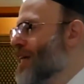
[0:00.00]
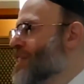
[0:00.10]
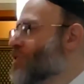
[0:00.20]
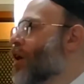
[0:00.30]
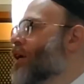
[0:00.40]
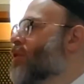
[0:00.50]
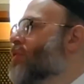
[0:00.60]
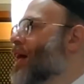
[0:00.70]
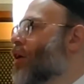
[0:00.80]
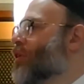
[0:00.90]
I started
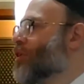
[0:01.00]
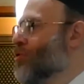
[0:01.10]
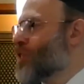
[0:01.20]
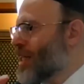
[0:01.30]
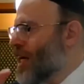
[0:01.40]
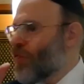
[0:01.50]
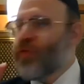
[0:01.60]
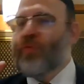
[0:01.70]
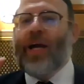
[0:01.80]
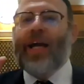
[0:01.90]
with not kosher schach
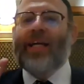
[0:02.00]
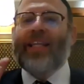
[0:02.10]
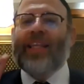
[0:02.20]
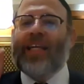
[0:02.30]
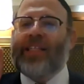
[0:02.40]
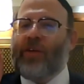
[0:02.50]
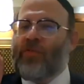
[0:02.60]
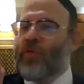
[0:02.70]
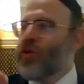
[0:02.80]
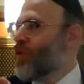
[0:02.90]
3. I had less
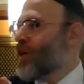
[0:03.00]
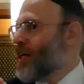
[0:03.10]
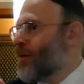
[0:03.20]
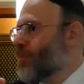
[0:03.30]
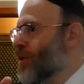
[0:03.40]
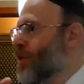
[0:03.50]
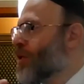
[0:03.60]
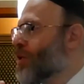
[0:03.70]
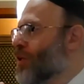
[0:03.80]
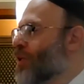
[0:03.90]
than 4 tvachim.
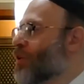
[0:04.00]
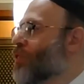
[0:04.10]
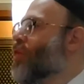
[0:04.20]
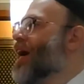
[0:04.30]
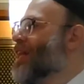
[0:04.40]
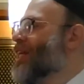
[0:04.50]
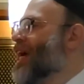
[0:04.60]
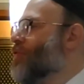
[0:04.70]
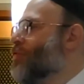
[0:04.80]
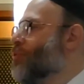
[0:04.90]
So I had
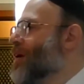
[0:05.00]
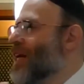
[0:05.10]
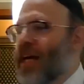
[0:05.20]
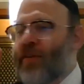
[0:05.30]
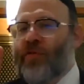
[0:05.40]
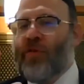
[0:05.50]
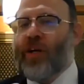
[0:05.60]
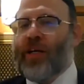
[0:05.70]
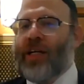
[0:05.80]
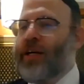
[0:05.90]
3.5
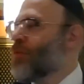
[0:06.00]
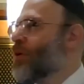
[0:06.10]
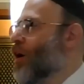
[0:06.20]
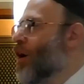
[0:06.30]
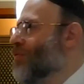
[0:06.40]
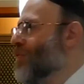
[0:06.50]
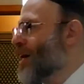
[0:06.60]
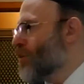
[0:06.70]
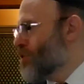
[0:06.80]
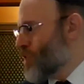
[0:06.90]
tvachim of
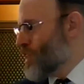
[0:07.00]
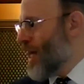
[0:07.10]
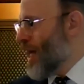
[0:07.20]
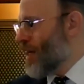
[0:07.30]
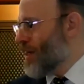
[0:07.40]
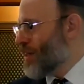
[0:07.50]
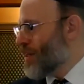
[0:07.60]
not kosher schach.